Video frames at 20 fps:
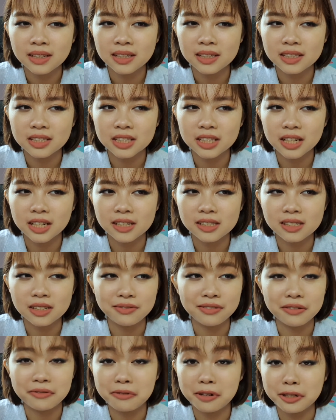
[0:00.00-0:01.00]
Just
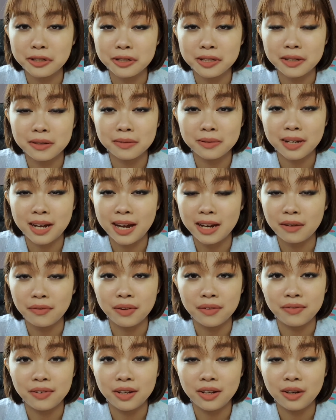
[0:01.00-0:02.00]
if you watched till the end of
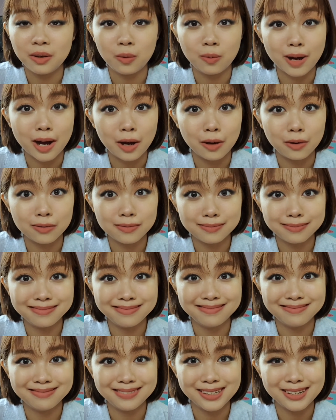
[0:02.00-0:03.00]
the video, wow,
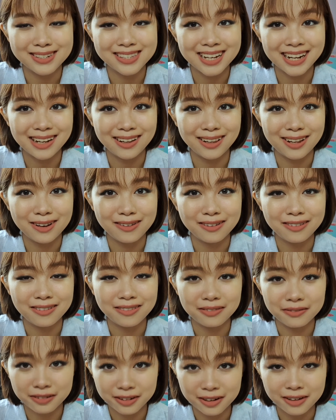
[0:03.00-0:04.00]
you stuck along
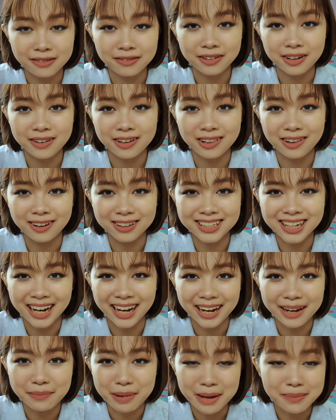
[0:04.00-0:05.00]
for a very long
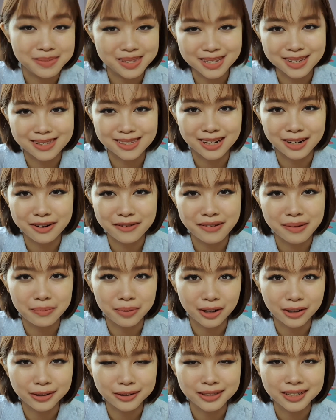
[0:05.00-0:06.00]
time. I'm so sorry if I
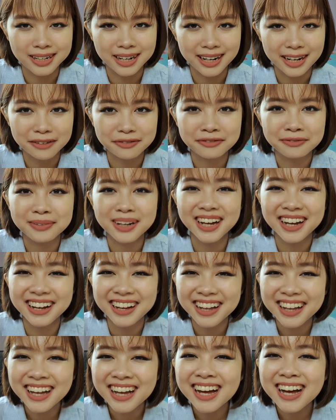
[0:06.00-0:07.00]
bored you to death.
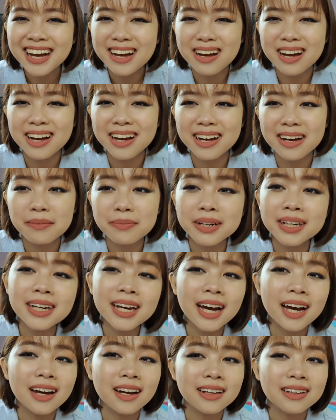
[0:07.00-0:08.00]
But
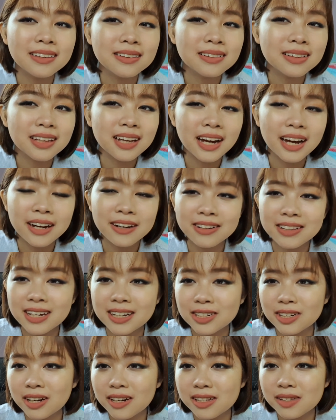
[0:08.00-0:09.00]
yeah, I really
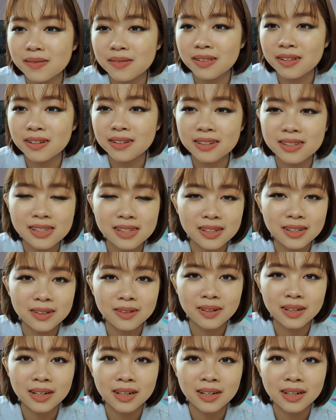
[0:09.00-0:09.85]
enjoyed this look. So